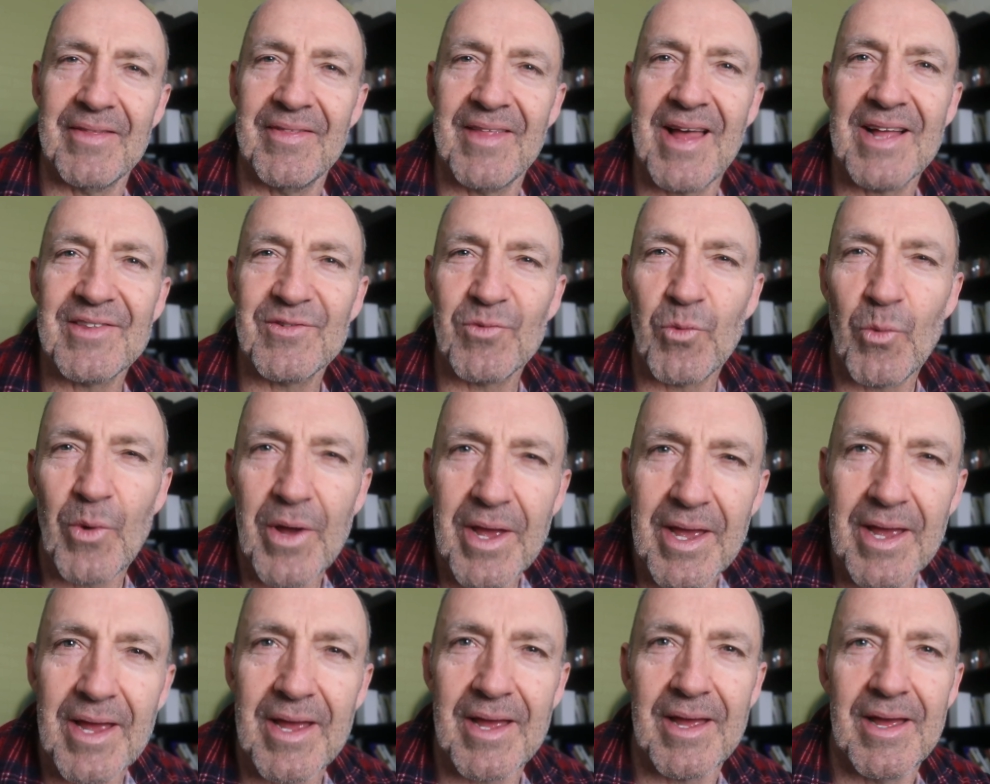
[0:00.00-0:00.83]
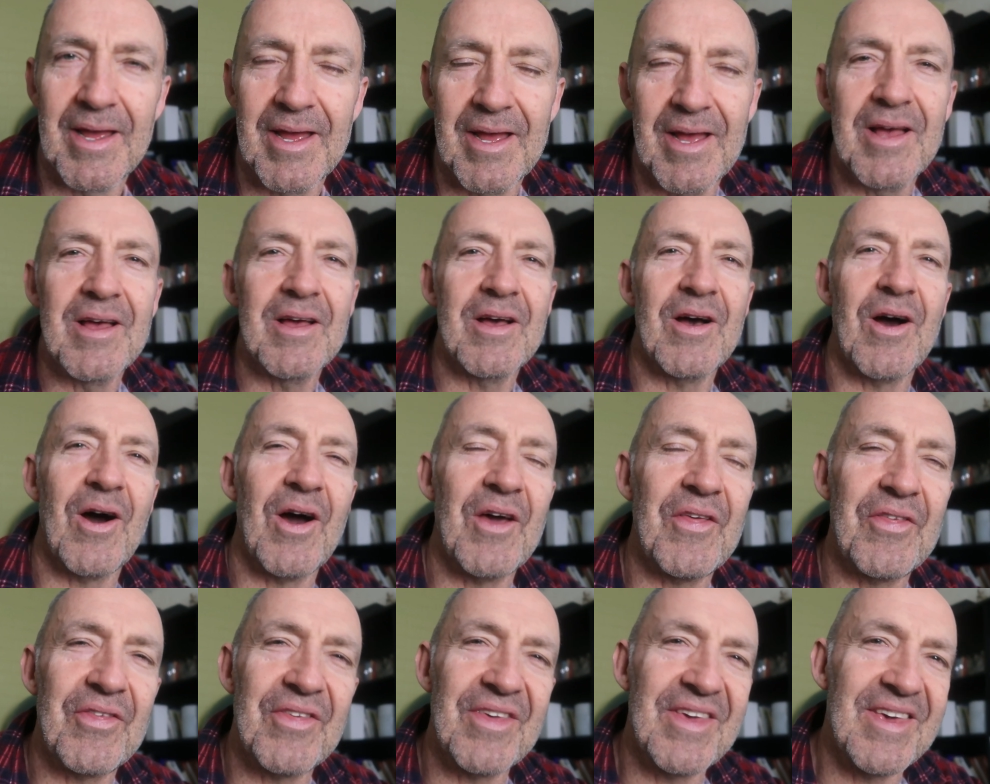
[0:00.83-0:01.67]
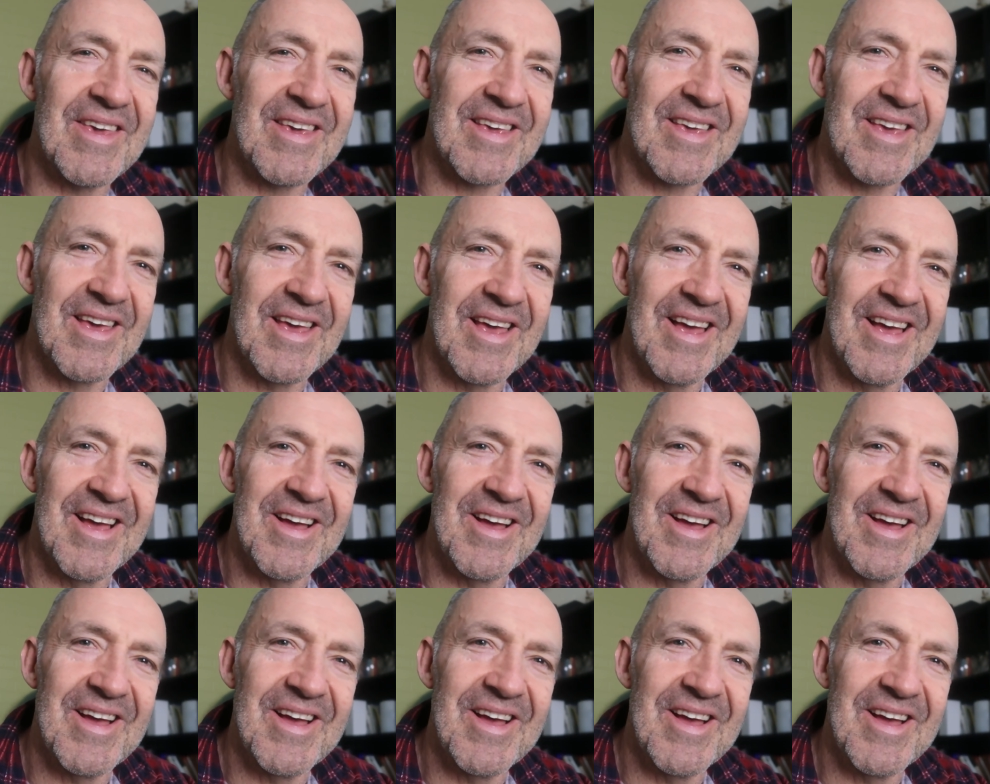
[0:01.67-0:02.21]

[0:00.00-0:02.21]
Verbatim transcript: And that's where I think